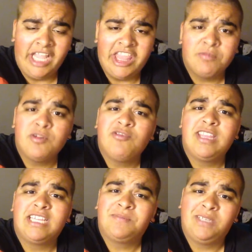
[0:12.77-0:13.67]
and the
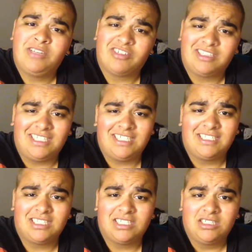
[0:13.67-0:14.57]
movie that's being
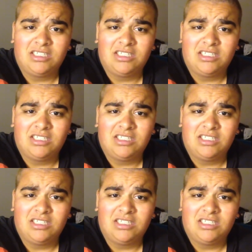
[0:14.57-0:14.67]
released